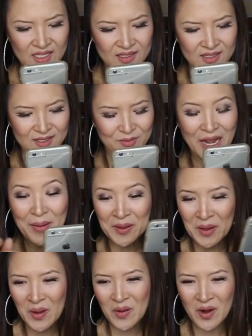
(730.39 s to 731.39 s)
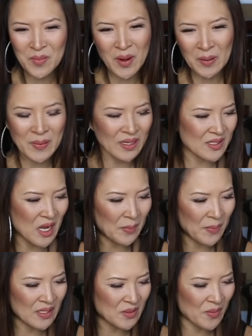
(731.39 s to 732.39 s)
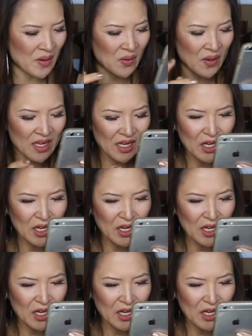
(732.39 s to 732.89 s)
since, you know, our mukbang topic's about,